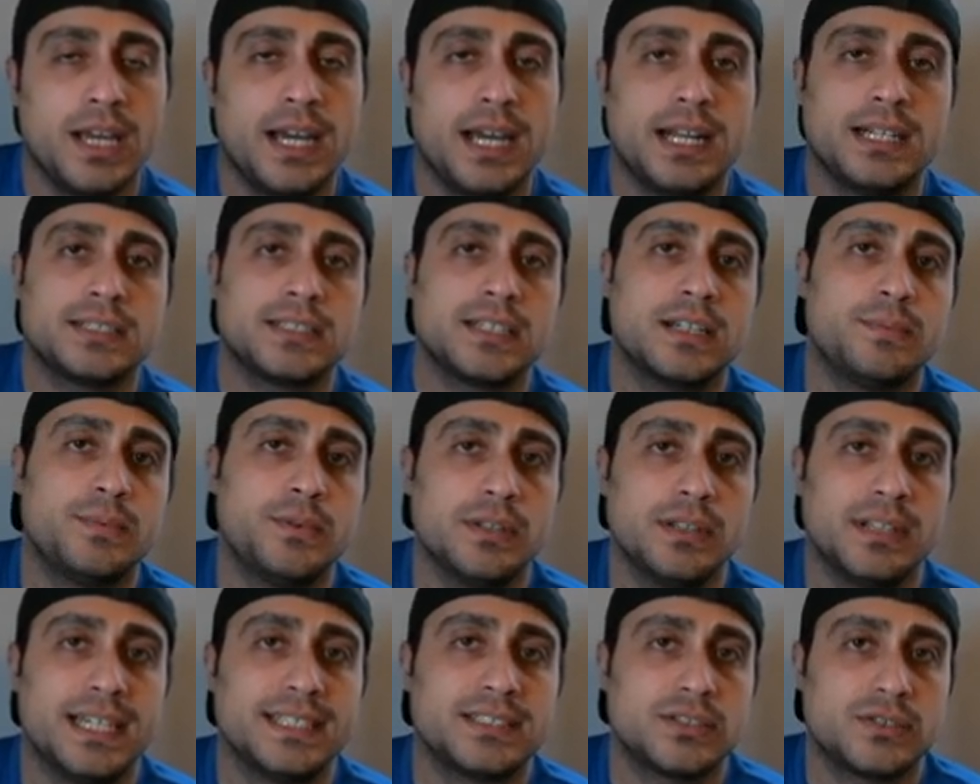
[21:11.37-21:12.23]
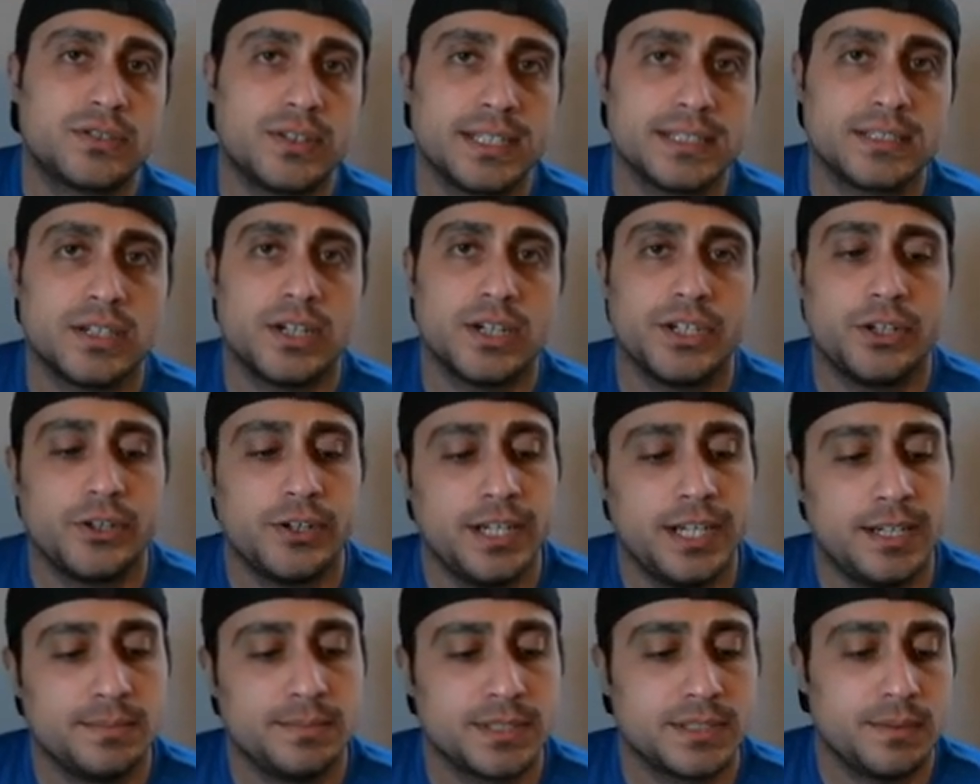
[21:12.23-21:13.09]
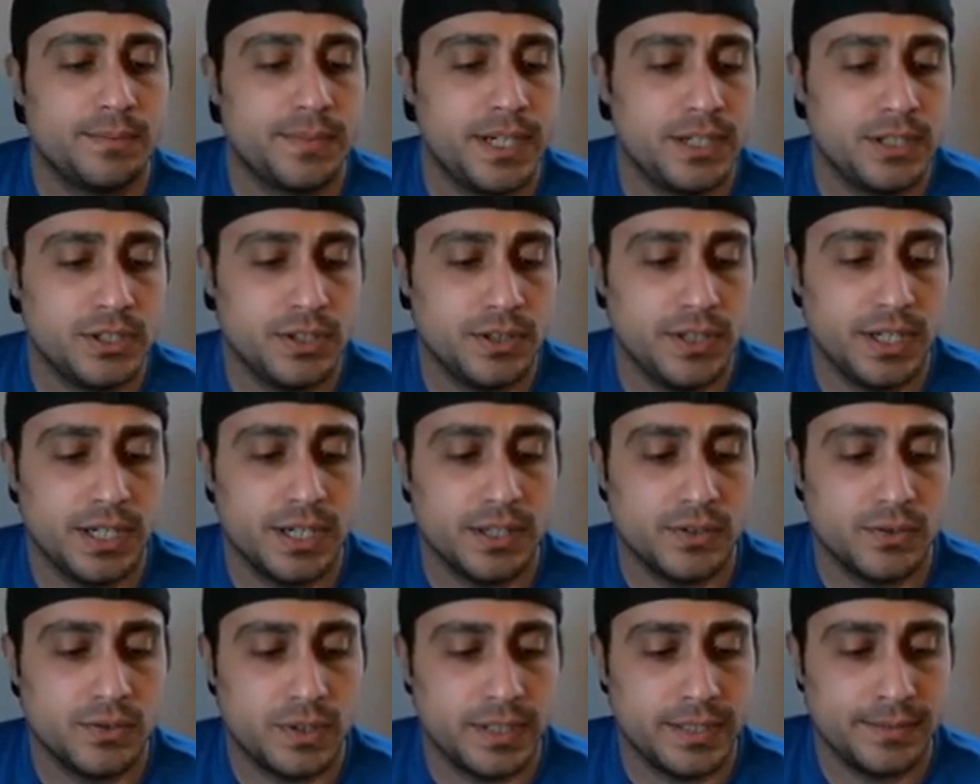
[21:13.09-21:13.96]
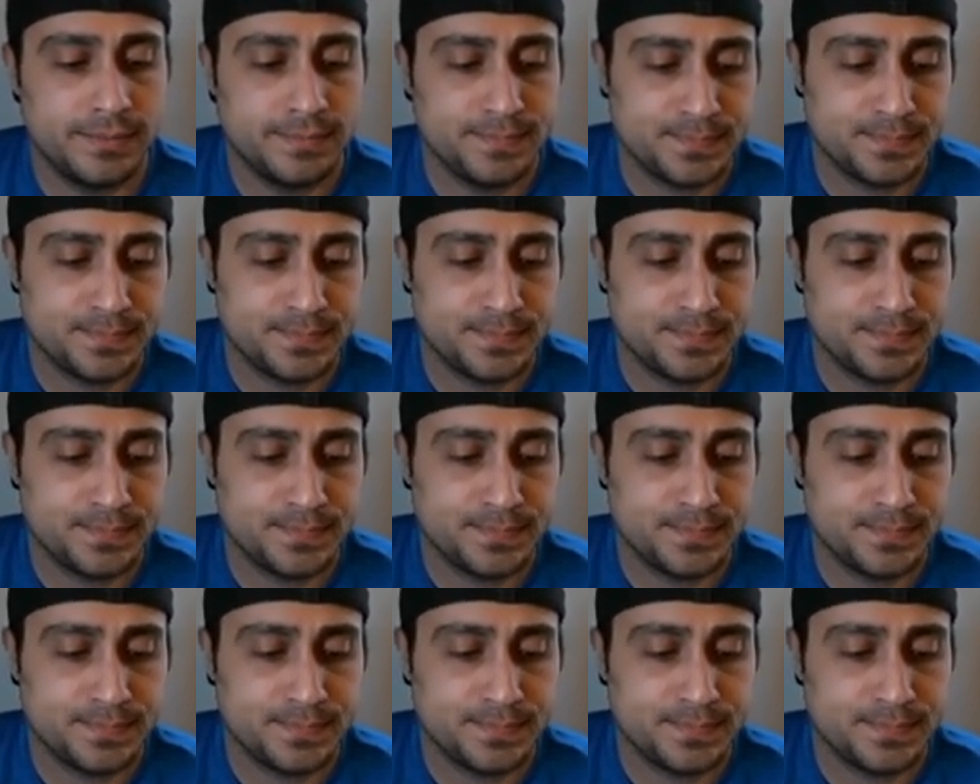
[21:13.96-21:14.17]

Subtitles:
and it's gonna put less stress on your hips compared to the other one.